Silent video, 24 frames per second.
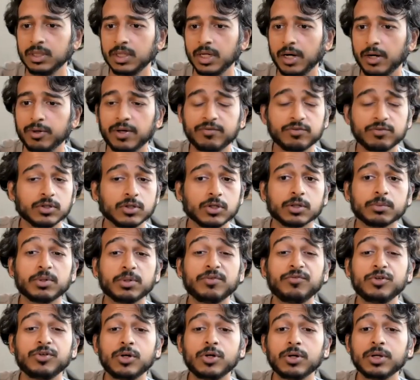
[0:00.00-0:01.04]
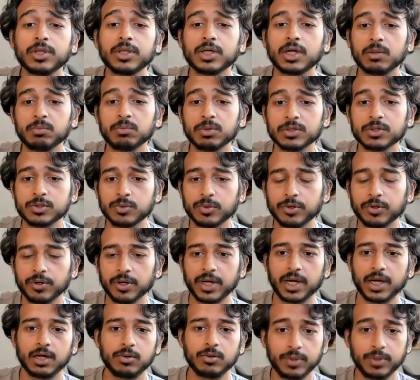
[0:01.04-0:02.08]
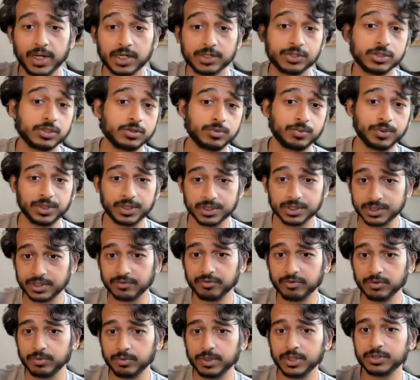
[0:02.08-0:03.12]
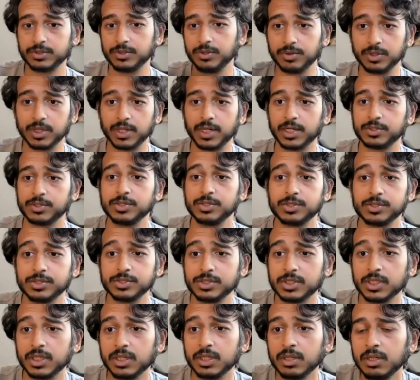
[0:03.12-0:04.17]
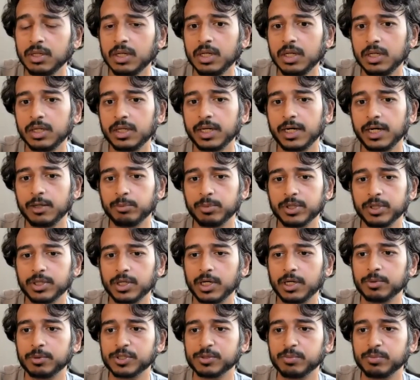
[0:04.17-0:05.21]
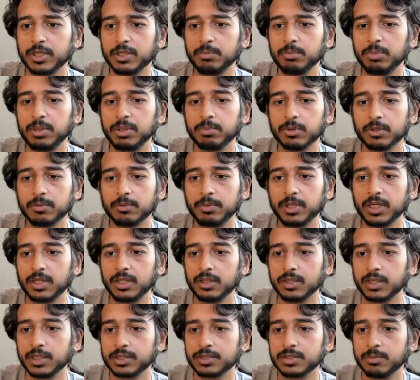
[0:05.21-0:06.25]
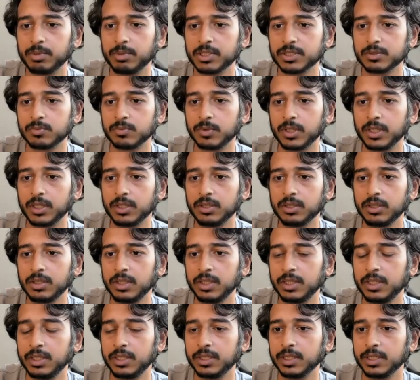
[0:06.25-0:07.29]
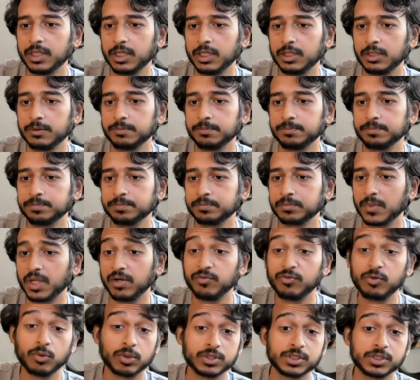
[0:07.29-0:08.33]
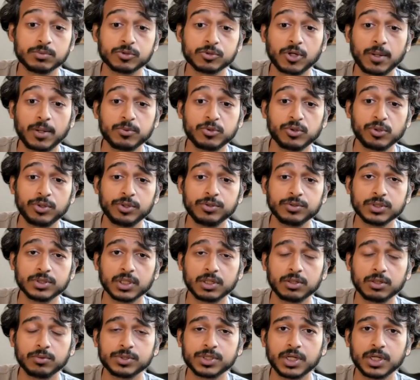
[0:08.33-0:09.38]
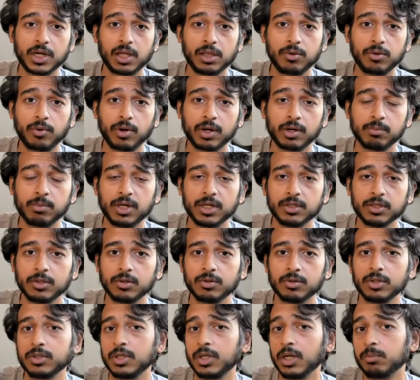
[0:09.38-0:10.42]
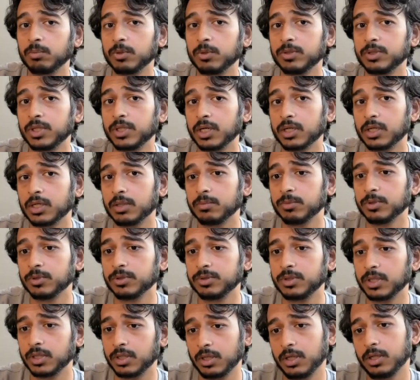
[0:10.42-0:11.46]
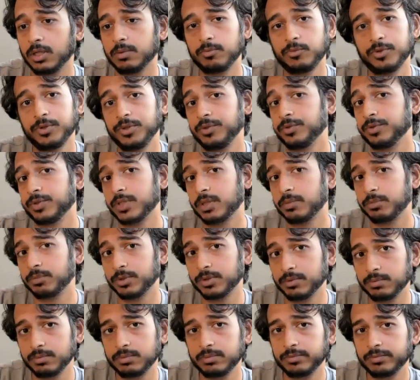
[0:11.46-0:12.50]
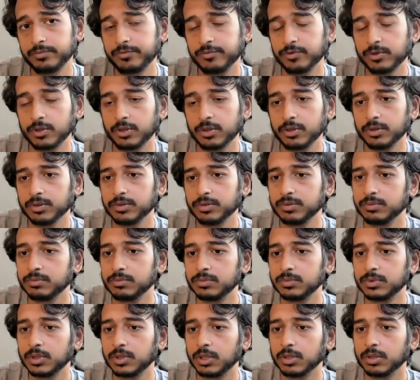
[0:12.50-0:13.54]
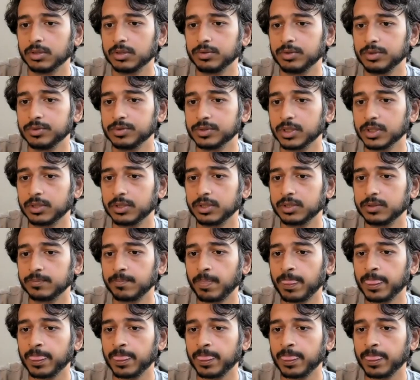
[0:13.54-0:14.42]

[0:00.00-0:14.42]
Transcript: I would have to look, but if you go to the Gumroad Twitter account, we actually tweet this every week, so you can actually just see how much money people are making. That's the best way. And if you want to subscribe to our newsletter, which I highly recommend, go to gumroad.gumroad.com. We use Gumroad for our own newsletter.